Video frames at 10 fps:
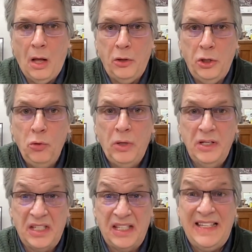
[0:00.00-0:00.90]
You
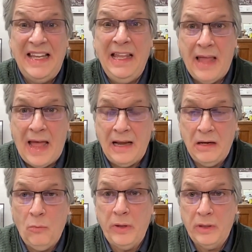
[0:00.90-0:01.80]
can see that
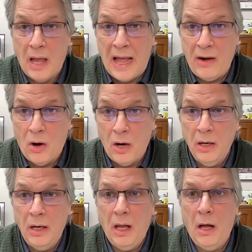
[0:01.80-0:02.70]
with
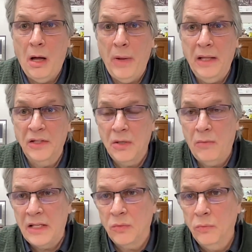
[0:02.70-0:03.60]
LIDAR. And so
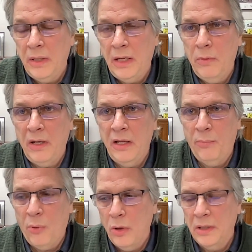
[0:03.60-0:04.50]
that's really, really
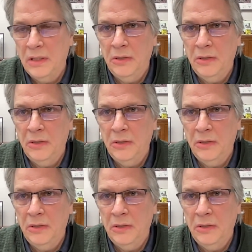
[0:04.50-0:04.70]
important